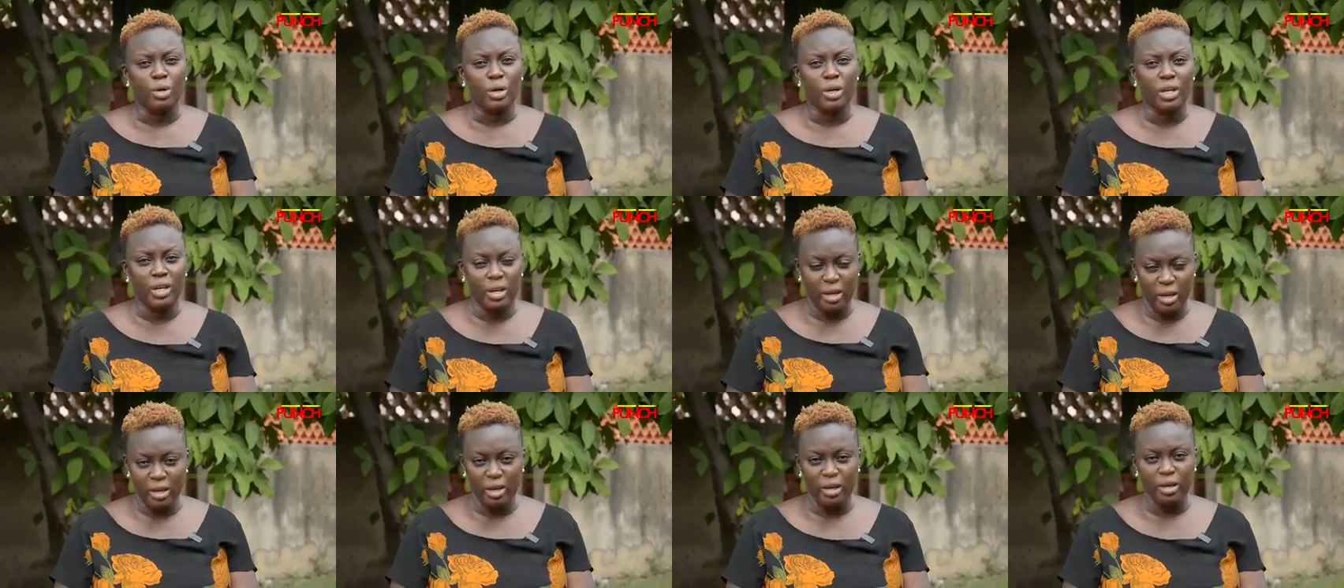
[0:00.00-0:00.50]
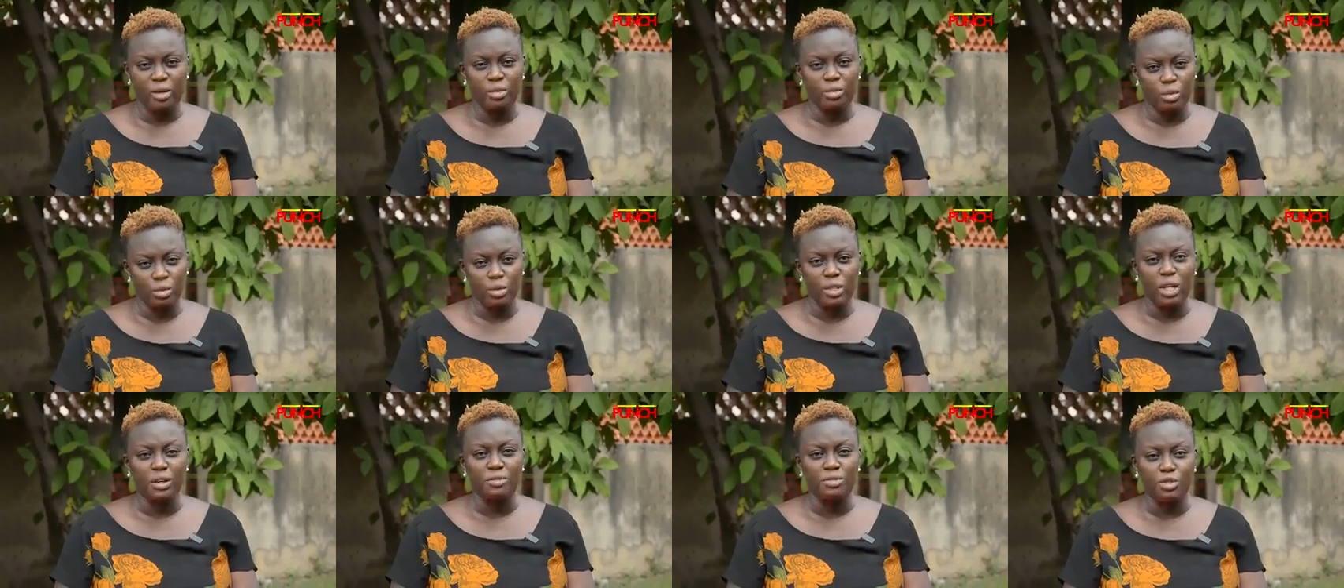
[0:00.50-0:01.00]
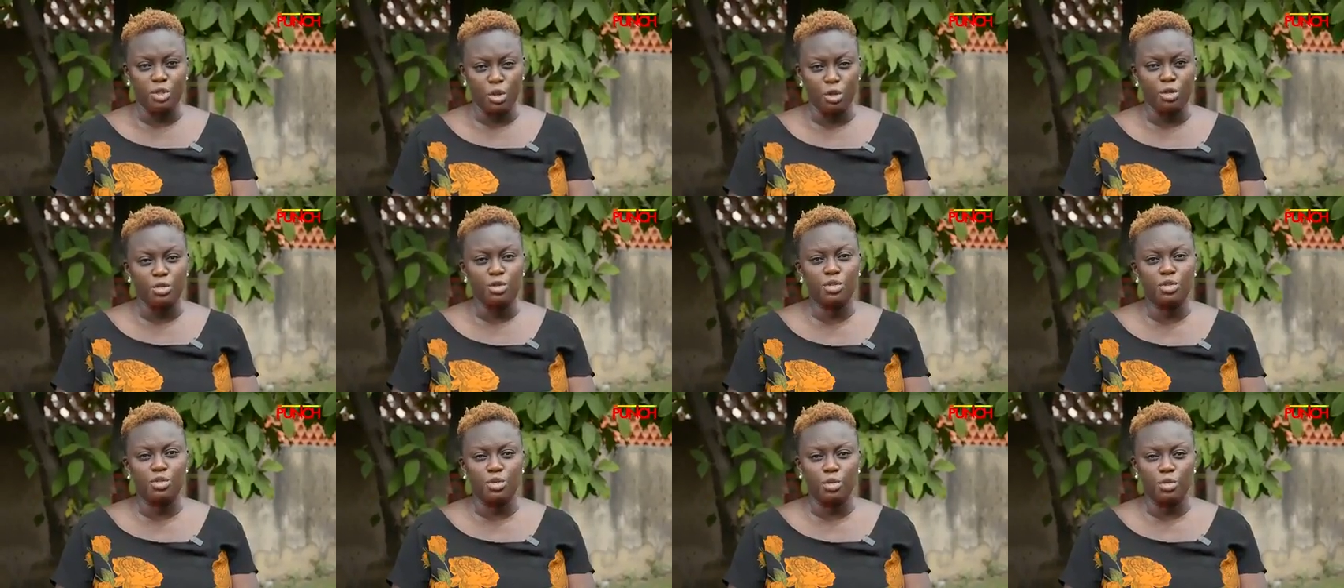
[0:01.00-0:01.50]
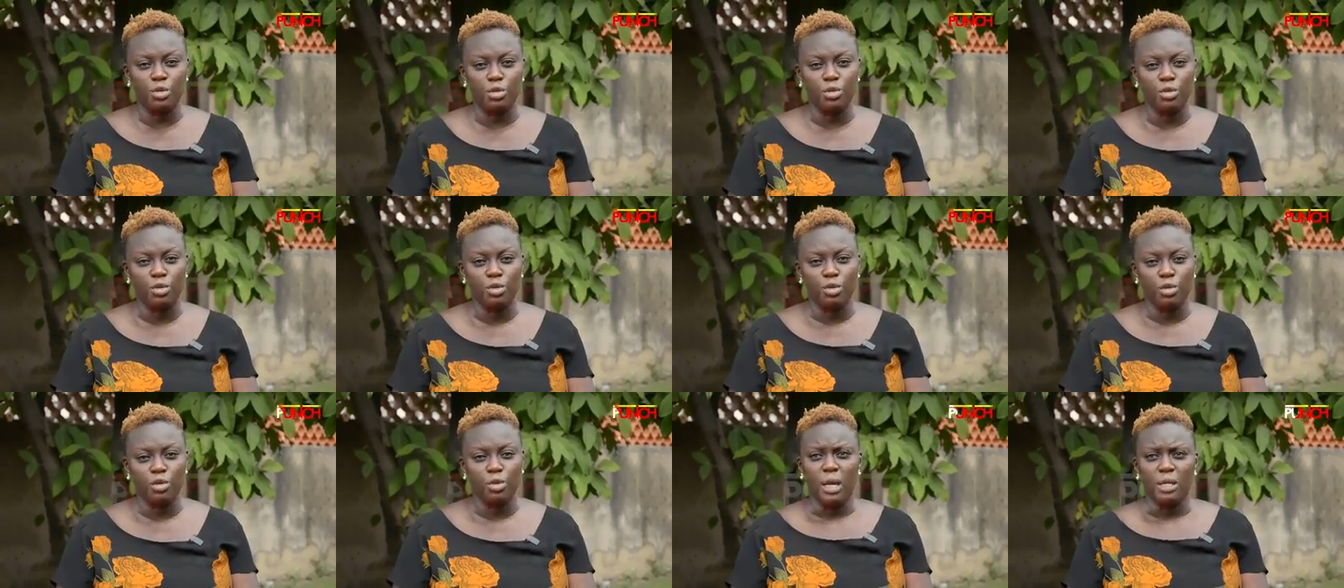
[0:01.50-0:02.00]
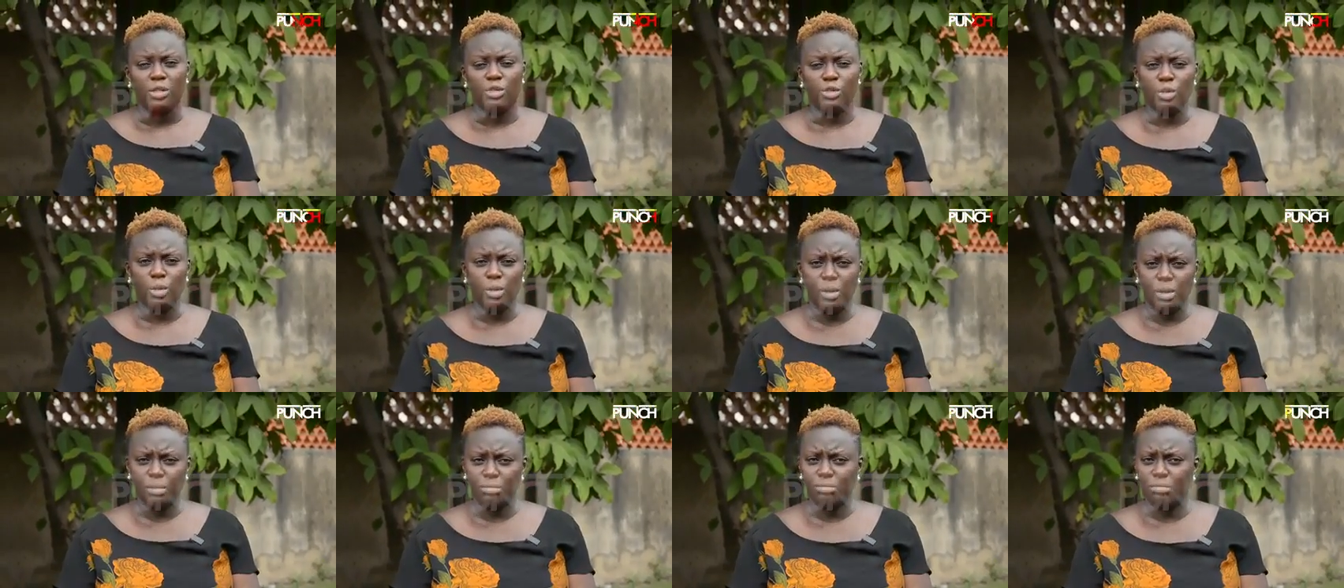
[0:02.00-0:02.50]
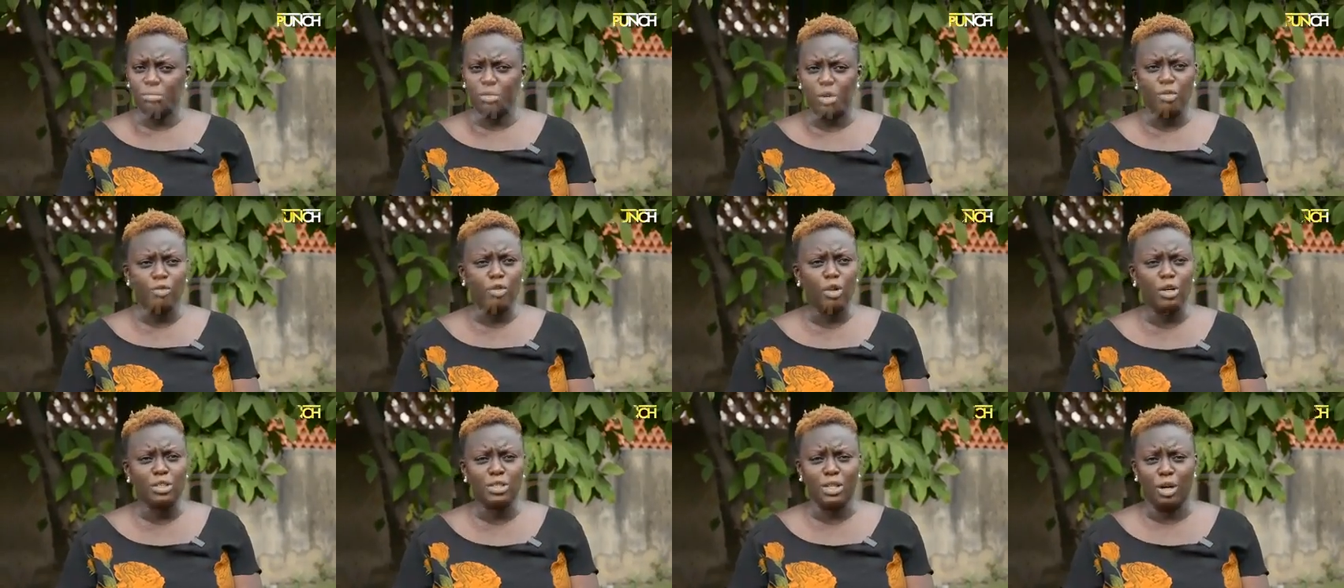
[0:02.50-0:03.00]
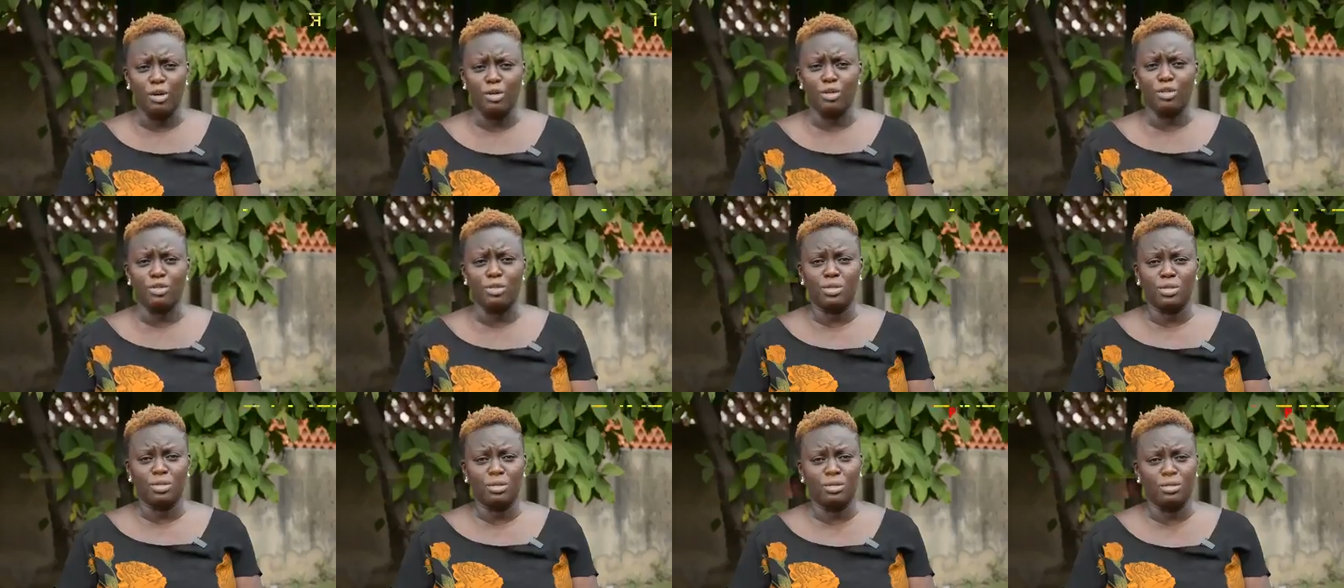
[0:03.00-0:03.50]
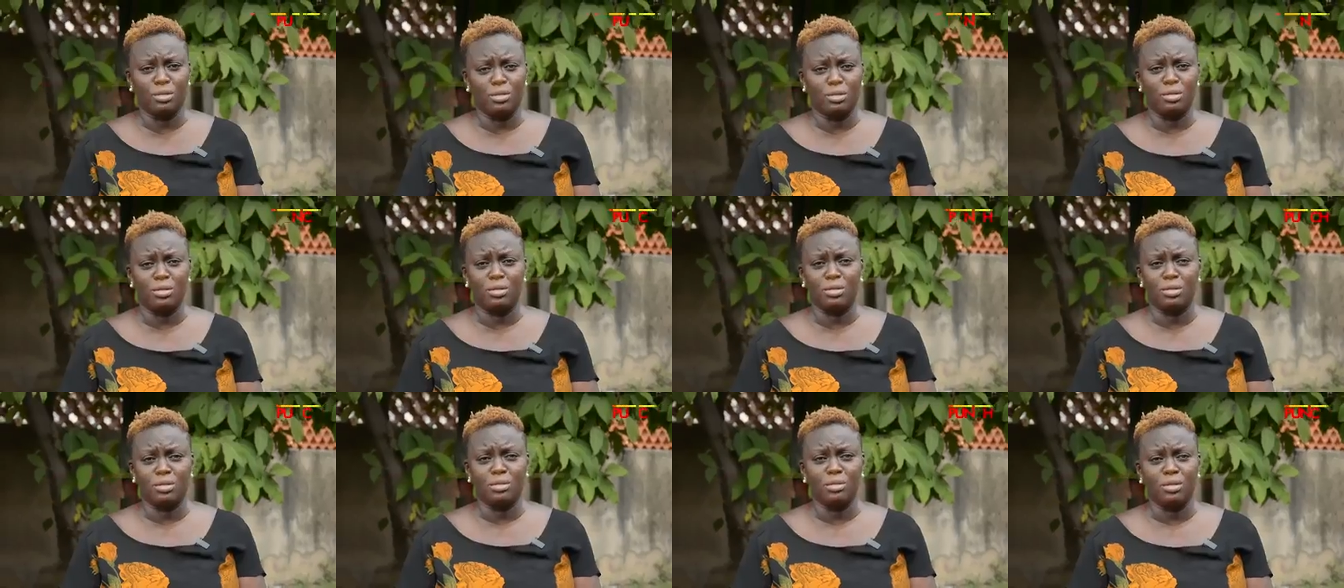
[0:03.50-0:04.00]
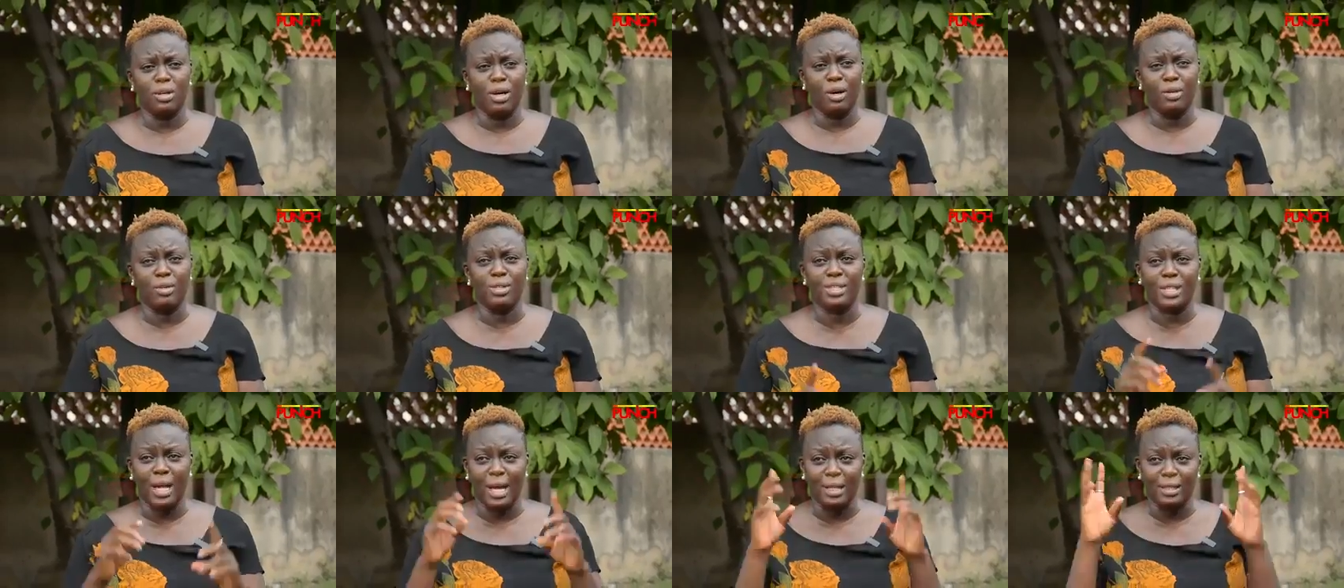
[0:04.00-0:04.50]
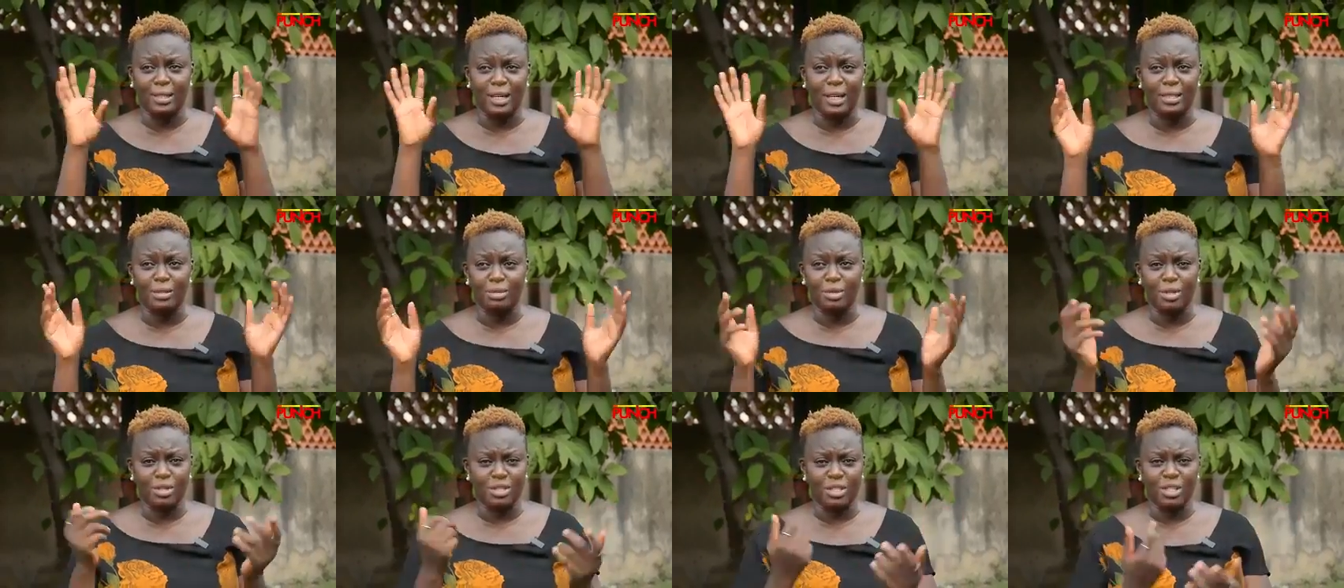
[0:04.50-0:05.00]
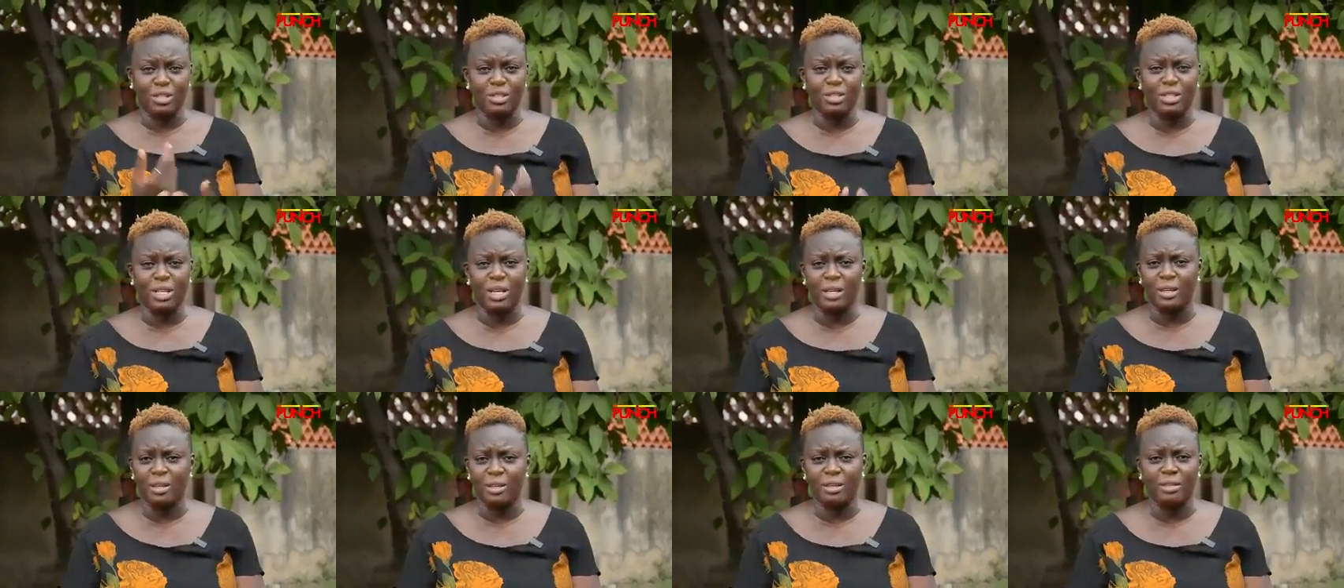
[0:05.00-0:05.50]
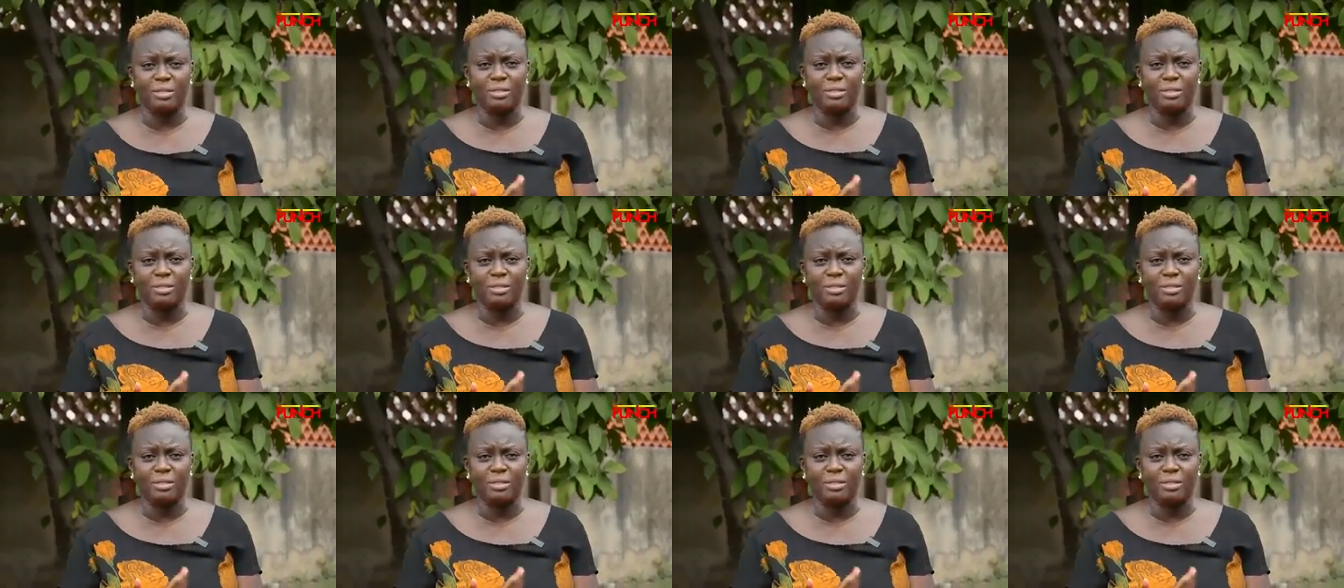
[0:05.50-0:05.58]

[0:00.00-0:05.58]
here, we would have done so. So, of course, I was scattered because I was like,